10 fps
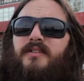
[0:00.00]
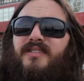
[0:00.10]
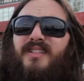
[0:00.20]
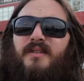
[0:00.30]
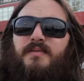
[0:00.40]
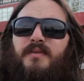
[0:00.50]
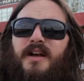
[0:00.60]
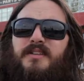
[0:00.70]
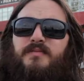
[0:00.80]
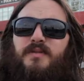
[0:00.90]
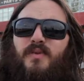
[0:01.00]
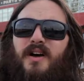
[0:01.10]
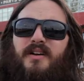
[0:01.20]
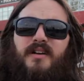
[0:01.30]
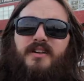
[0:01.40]
A lot of people ask me,
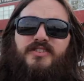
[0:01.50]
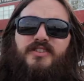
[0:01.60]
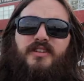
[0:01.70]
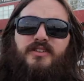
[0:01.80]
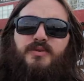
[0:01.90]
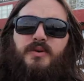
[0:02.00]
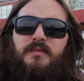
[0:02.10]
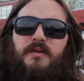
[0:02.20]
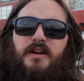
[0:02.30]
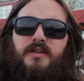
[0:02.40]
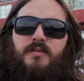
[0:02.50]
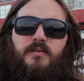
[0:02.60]
why didn't I just get a touring bike?